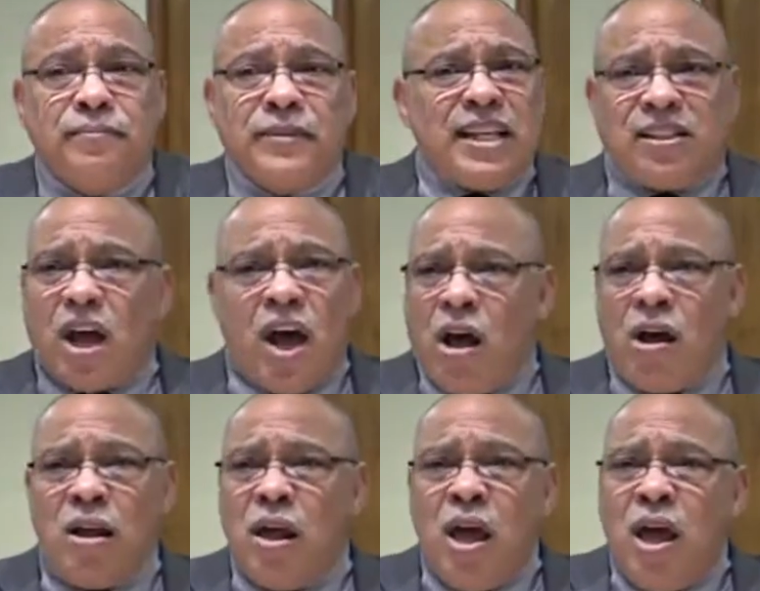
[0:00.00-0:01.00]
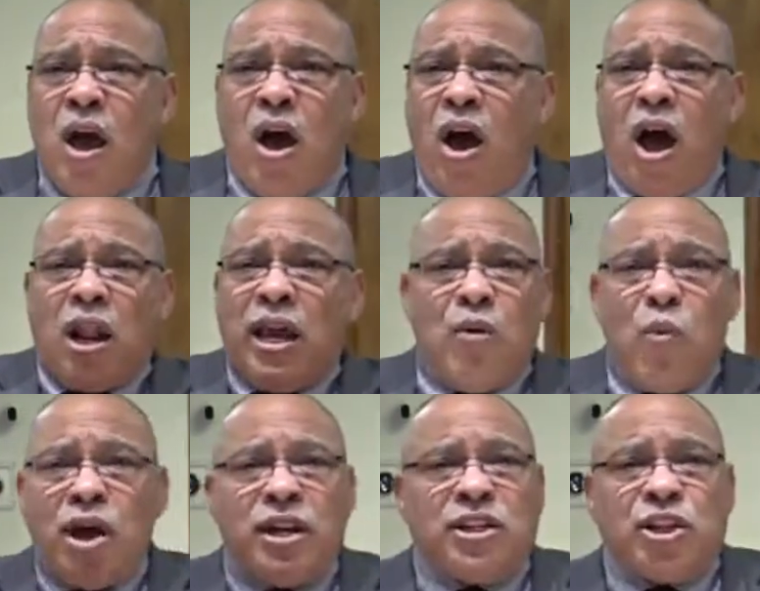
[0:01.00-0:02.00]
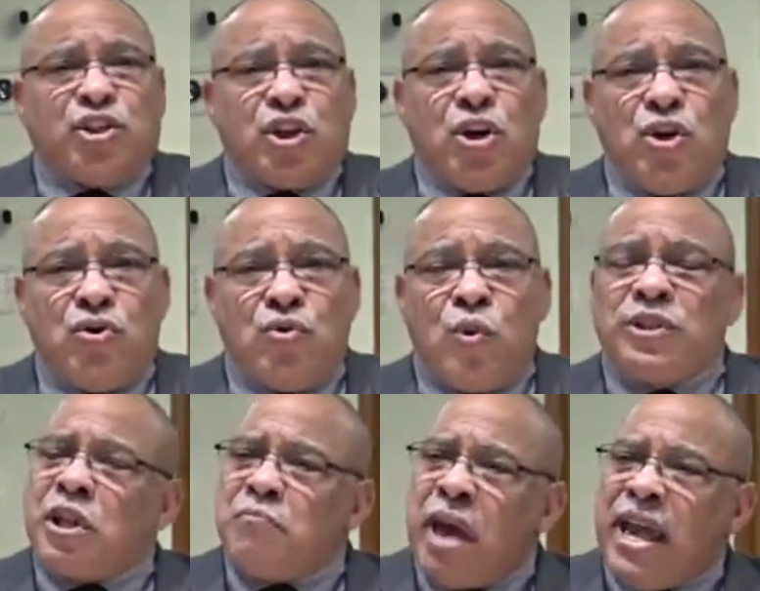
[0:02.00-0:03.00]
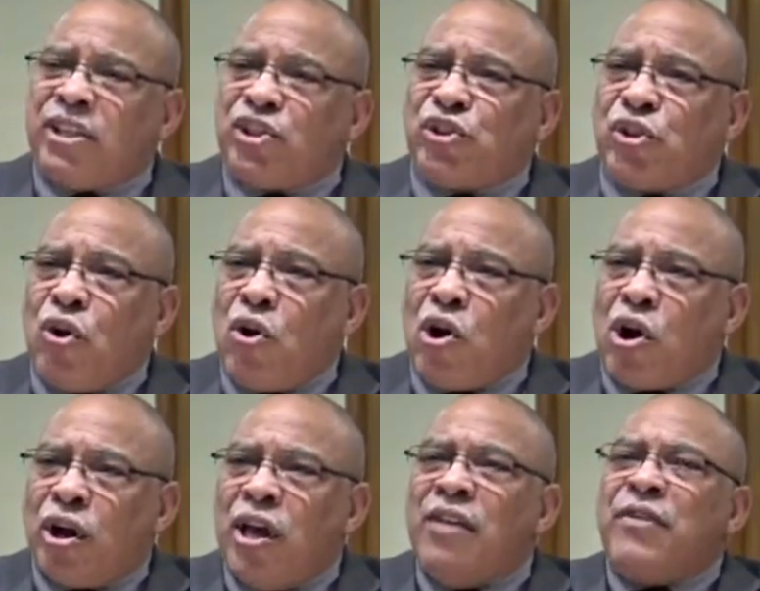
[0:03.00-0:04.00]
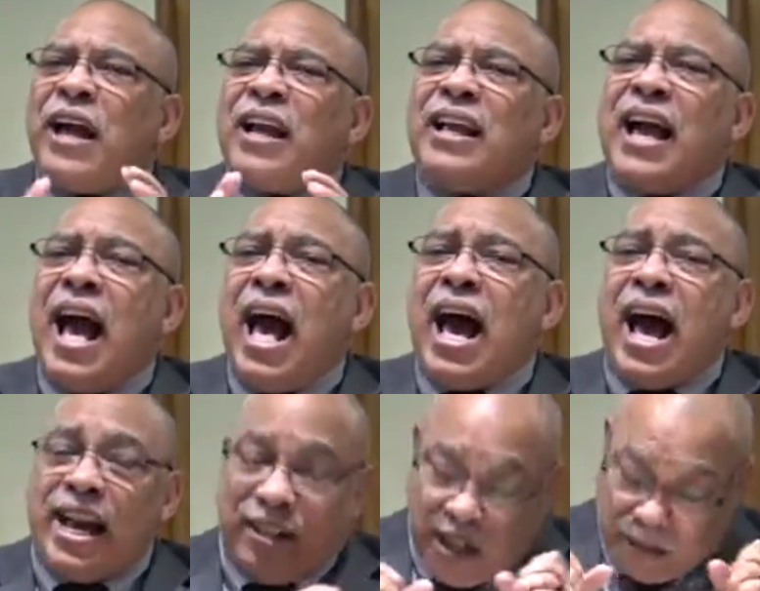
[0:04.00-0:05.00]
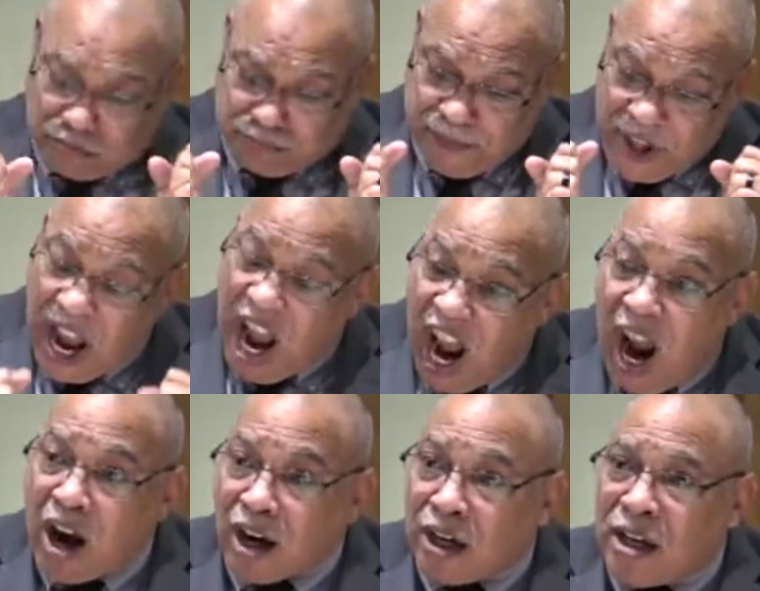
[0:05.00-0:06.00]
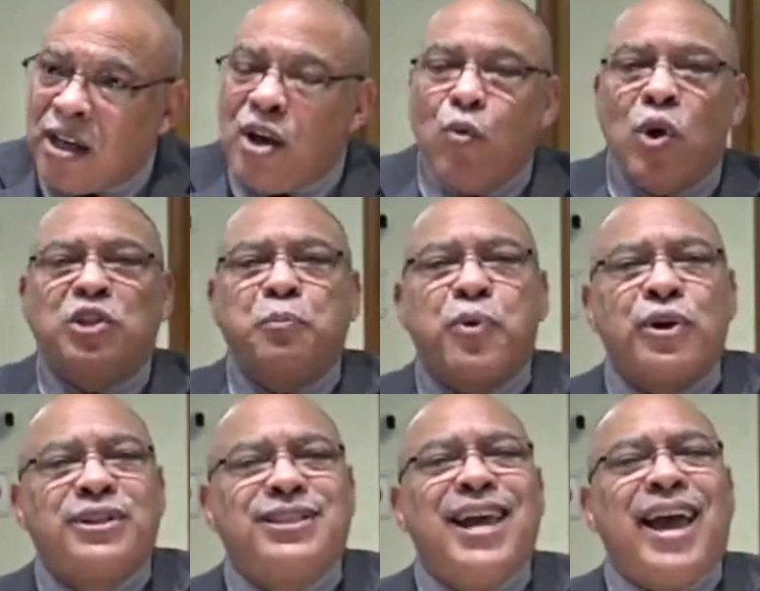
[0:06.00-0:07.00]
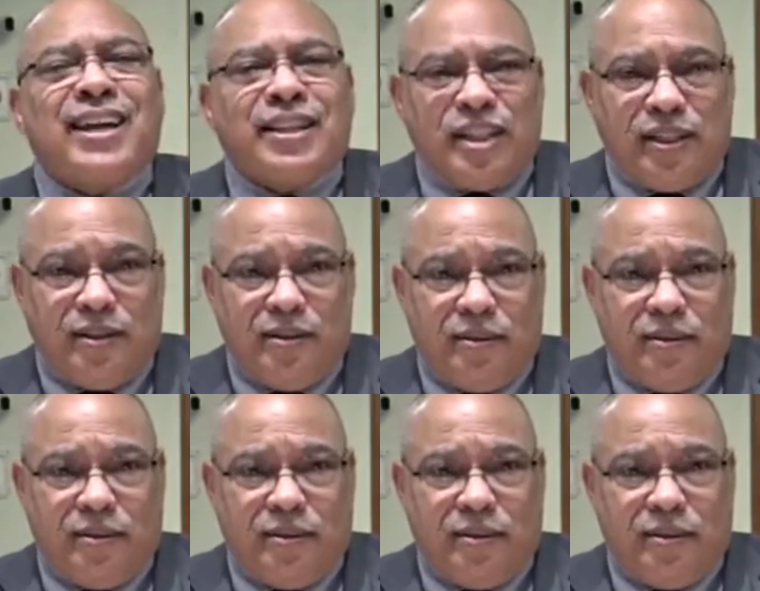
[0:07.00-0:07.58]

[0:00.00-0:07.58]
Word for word: That's all. All he wanted to do was to make sure that God, the ark, was protected.